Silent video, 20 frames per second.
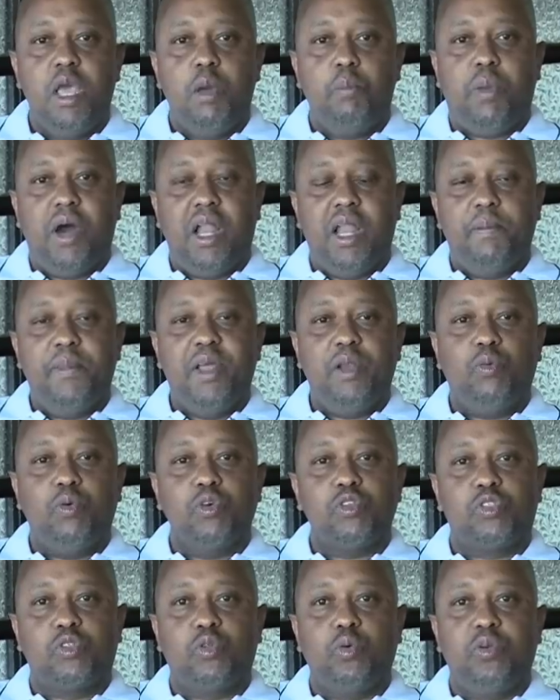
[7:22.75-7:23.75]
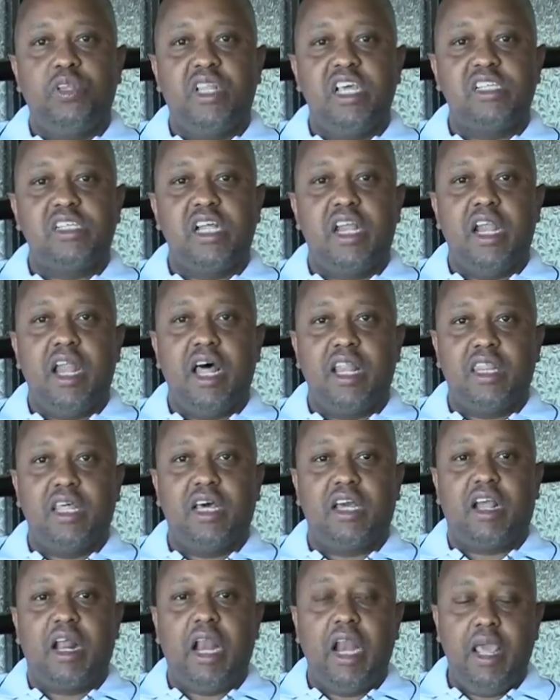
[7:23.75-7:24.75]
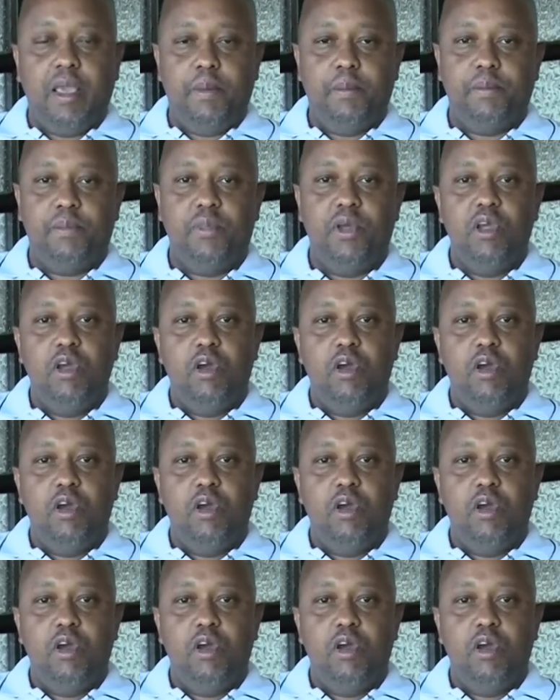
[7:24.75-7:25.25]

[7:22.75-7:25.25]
Parliament was told there is another claim